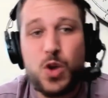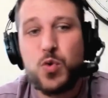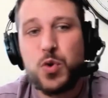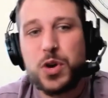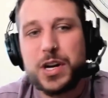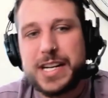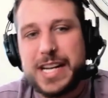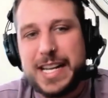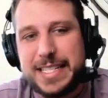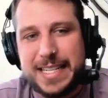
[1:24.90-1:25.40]

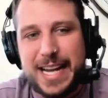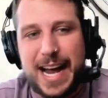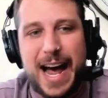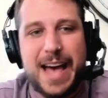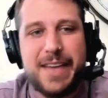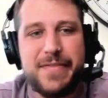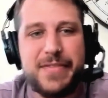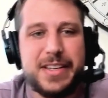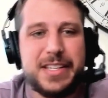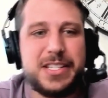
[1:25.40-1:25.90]
We're going to
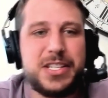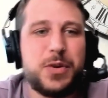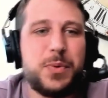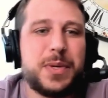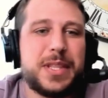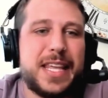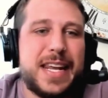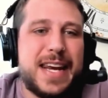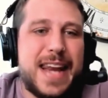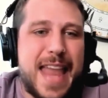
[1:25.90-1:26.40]
dive into
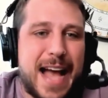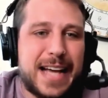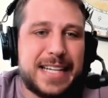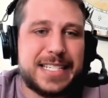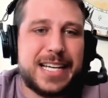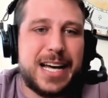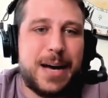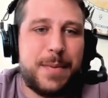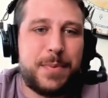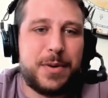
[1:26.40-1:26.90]
what the
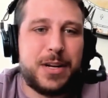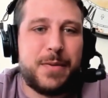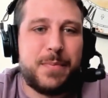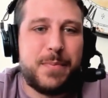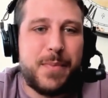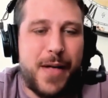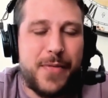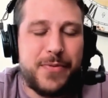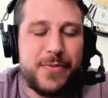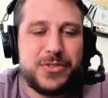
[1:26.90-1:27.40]
next couple of
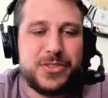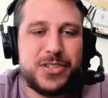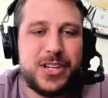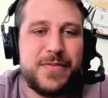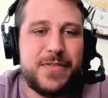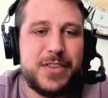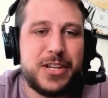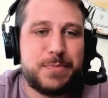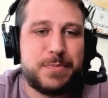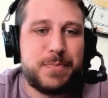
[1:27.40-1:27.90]
months
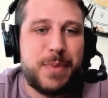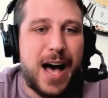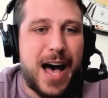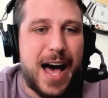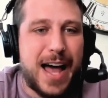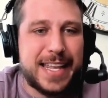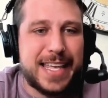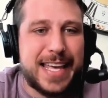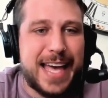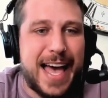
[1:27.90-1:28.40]
of this
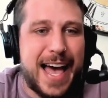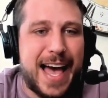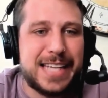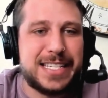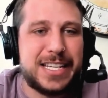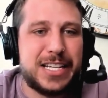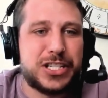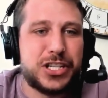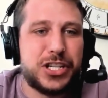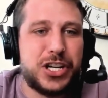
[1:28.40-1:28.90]

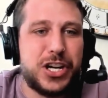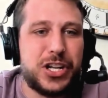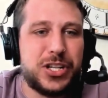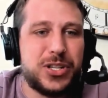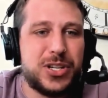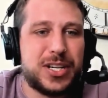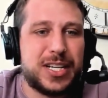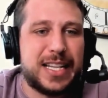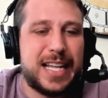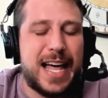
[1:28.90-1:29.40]
podcast is going to
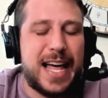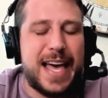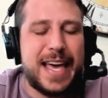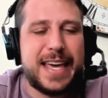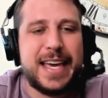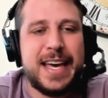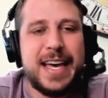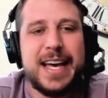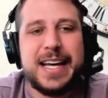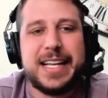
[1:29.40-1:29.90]
look
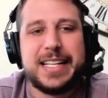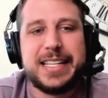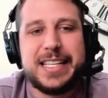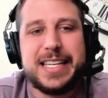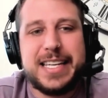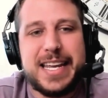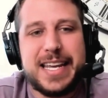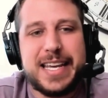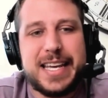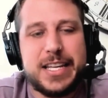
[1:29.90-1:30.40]
like
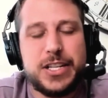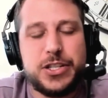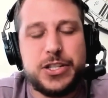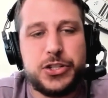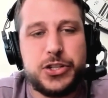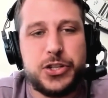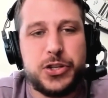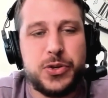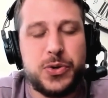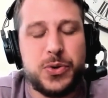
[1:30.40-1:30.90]
leading
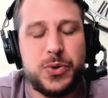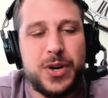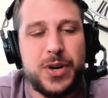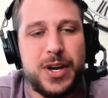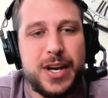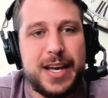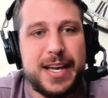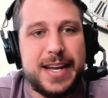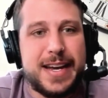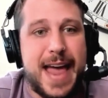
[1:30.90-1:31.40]
into
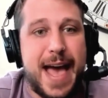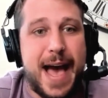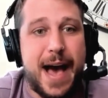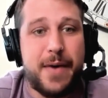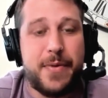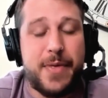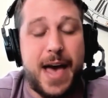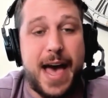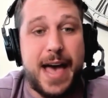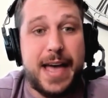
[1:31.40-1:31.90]

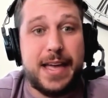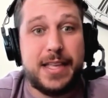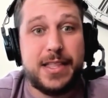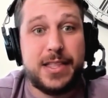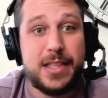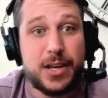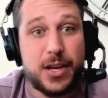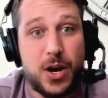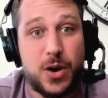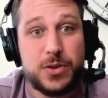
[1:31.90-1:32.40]
now that
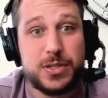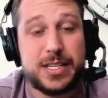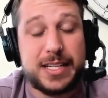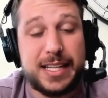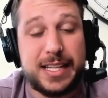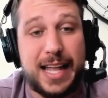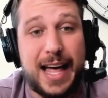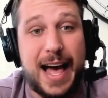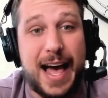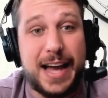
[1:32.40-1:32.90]
the Ghost
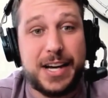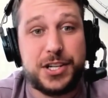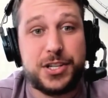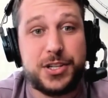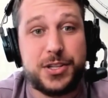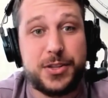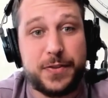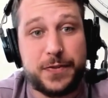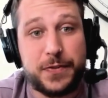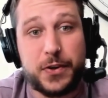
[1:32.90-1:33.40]

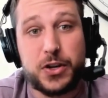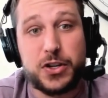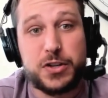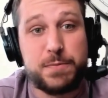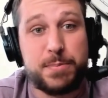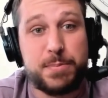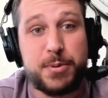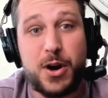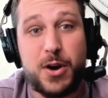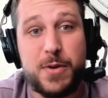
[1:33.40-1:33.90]
Clash, the
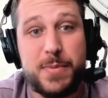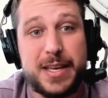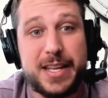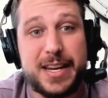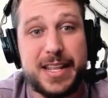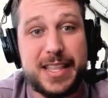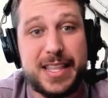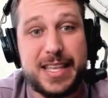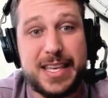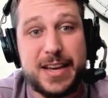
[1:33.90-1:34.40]
first pro
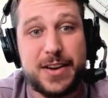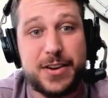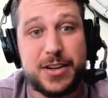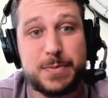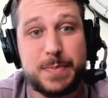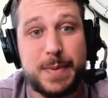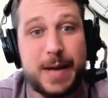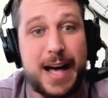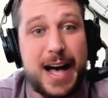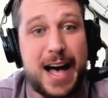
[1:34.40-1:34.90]
meet of the year,
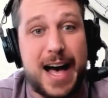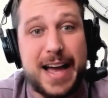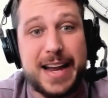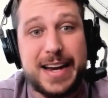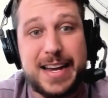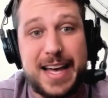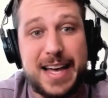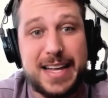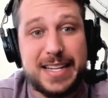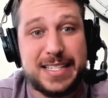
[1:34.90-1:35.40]
is
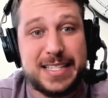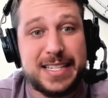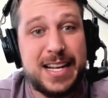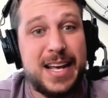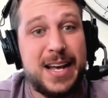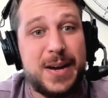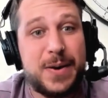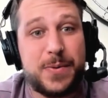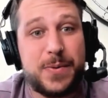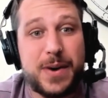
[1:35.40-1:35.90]
behind us,
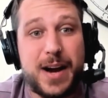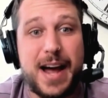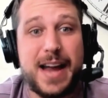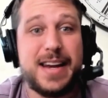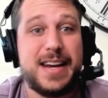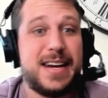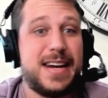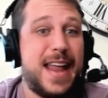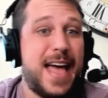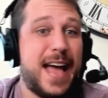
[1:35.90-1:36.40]

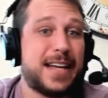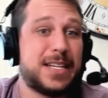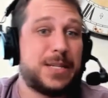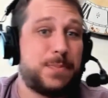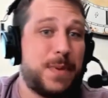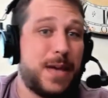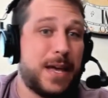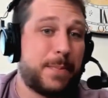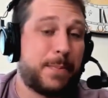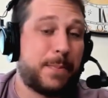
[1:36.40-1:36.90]
right?
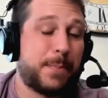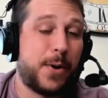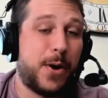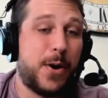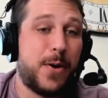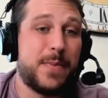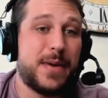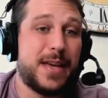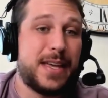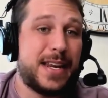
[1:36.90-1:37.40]
Next big
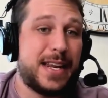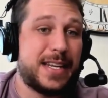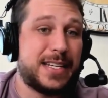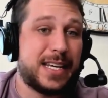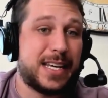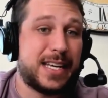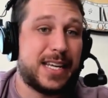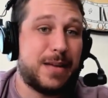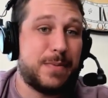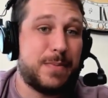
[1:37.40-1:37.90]
pro meet
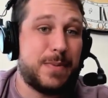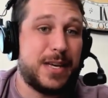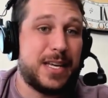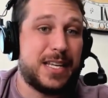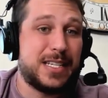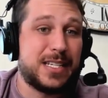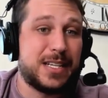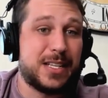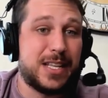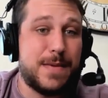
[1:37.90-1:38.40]
isn't going to be
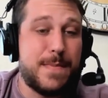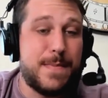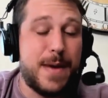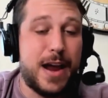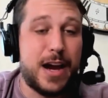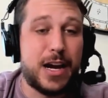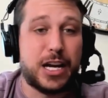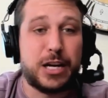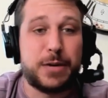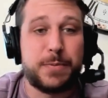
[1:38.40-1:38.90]
until the
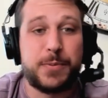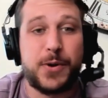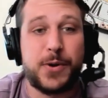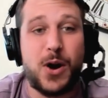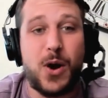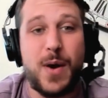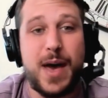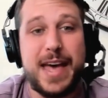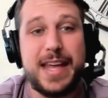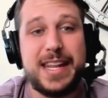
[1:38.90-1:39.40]
American
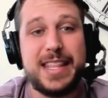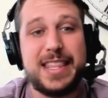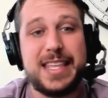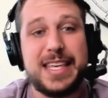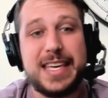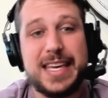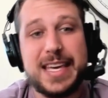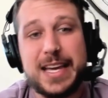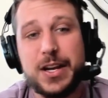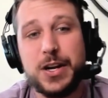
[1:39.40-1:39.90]
Pro end of the
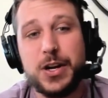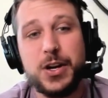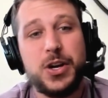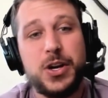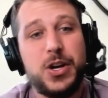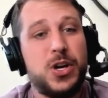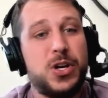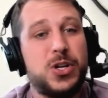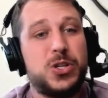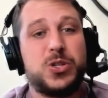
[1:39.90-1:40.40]
year.
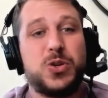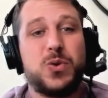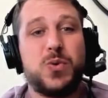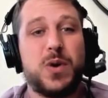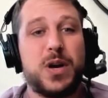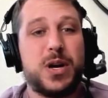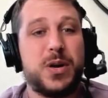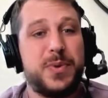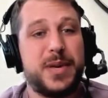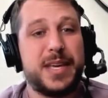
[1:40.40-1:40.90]
So
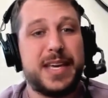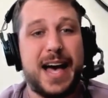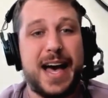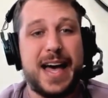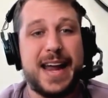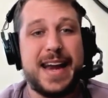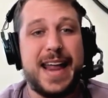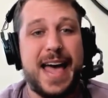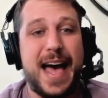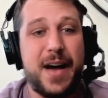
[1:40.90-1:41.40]
what do we
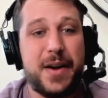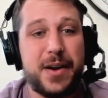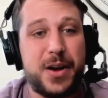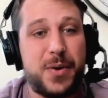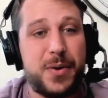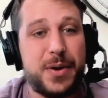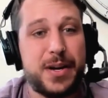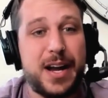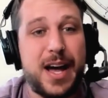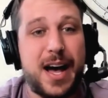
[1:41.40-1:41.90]
got now
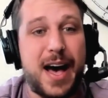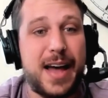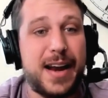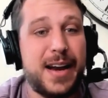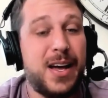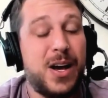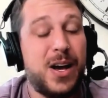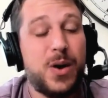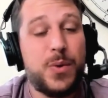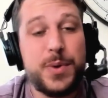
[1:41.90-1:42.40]
going
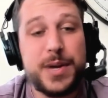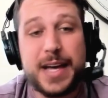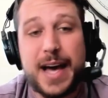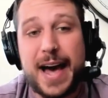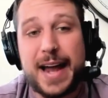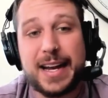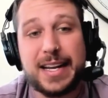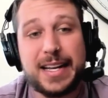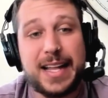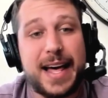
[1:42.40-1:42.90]
on? We
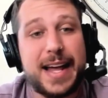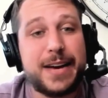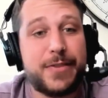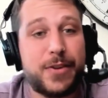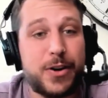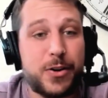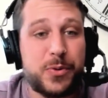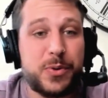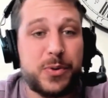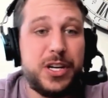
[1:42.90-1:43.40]
got a lot of
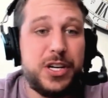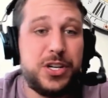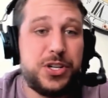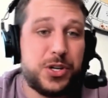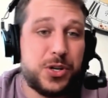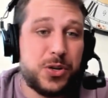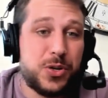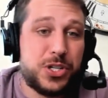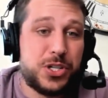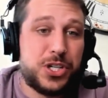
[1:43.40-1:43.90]
our
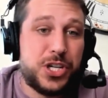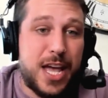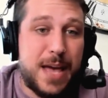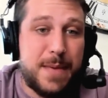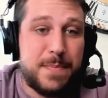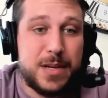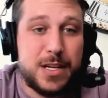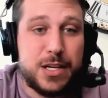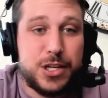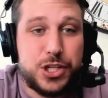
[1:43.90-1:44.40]
regional
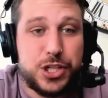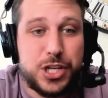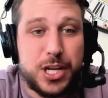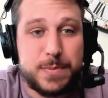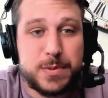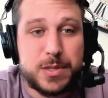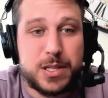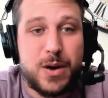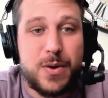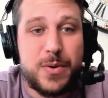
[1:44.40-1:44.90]

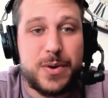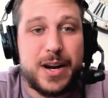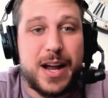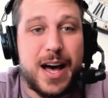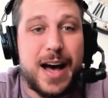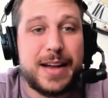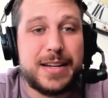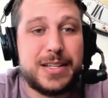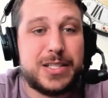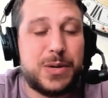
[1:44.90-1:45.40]
championships going
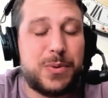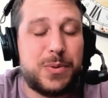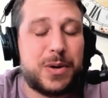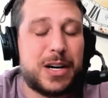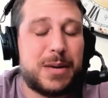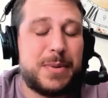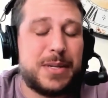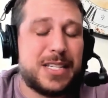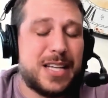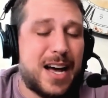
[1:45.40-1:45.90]
on. So we're
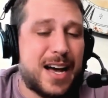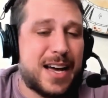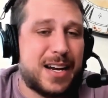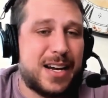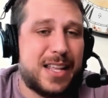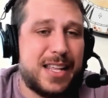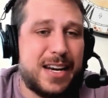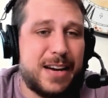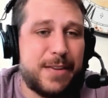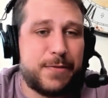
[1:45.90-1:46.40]
going to be talking
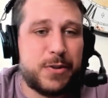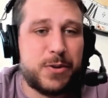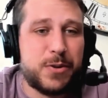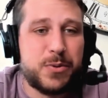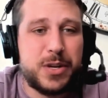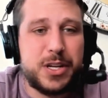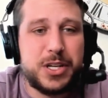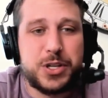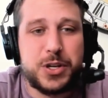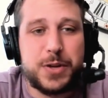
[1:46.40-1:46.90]
to the different
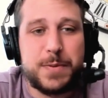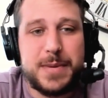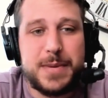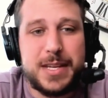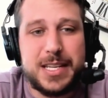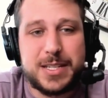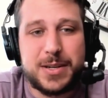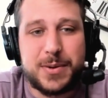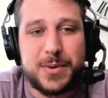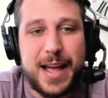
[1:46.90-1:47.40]
regional
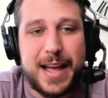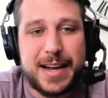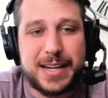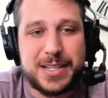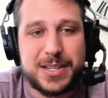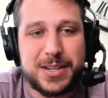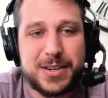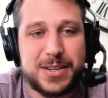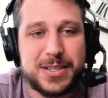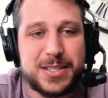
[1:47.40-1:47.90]
meet
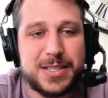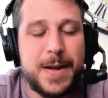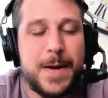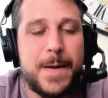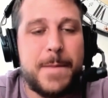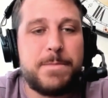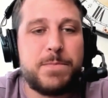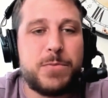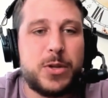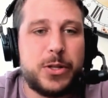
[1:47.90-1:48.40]
directors,
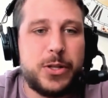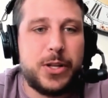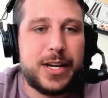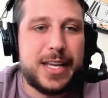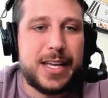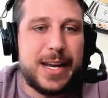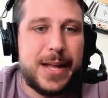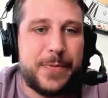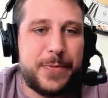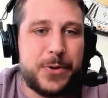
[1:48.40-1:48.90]

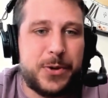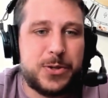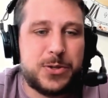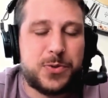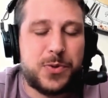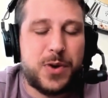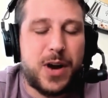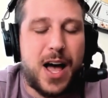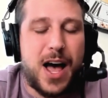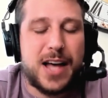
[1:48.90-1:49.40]
looking at those
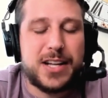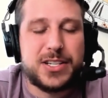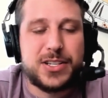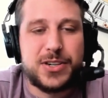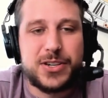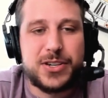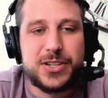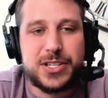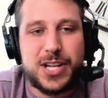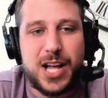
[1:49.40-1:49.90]

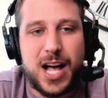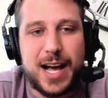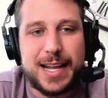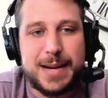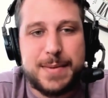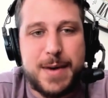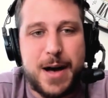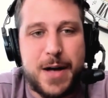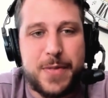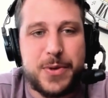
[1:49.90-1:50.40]
rosters,
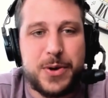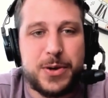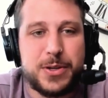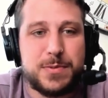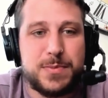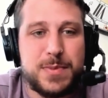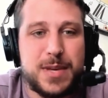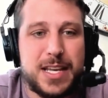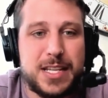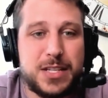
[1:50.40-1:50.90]
talking about
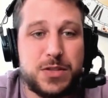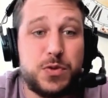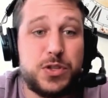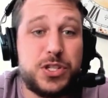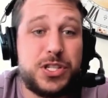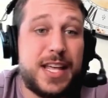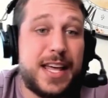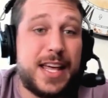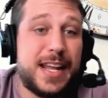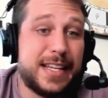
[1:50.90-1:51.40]
those meets,
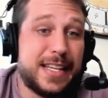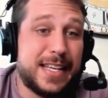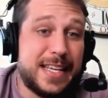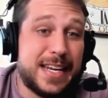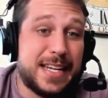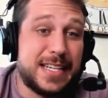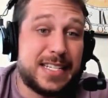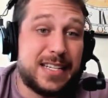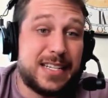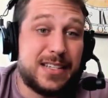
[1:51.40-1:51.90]
which then
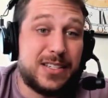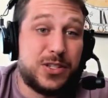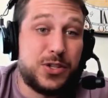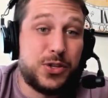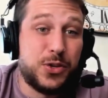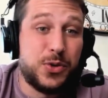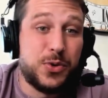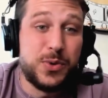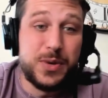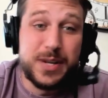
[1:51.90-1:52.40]
lead us
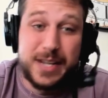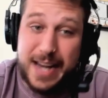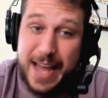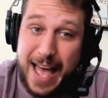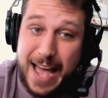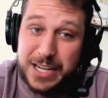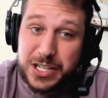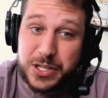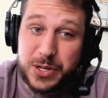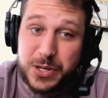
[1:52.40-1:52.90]
into
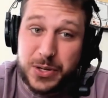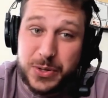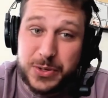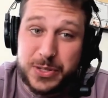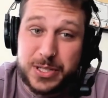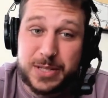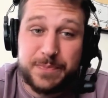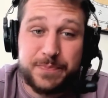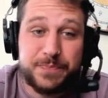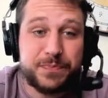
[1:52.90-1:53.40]

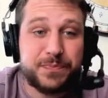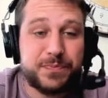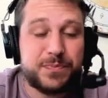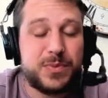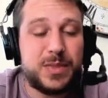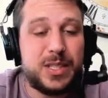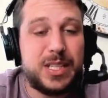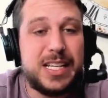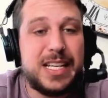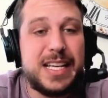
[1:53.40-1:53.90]
nationals
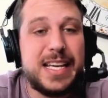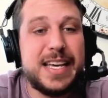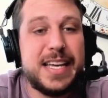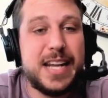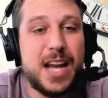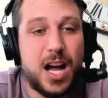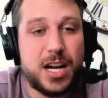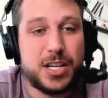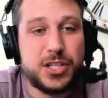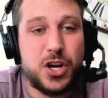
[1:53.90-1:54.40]

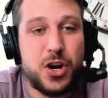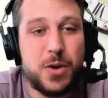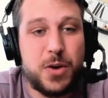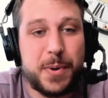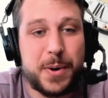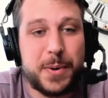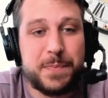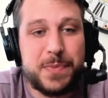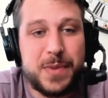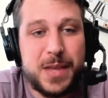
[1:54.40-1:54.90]
in
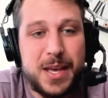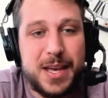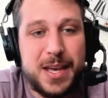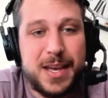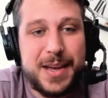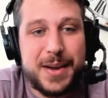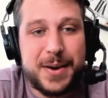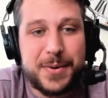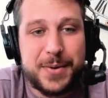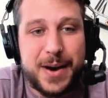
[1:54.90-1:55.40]
October,
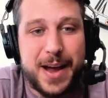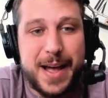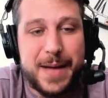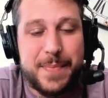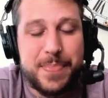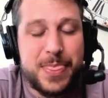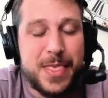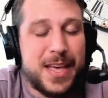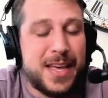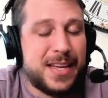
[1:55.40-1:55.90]
right?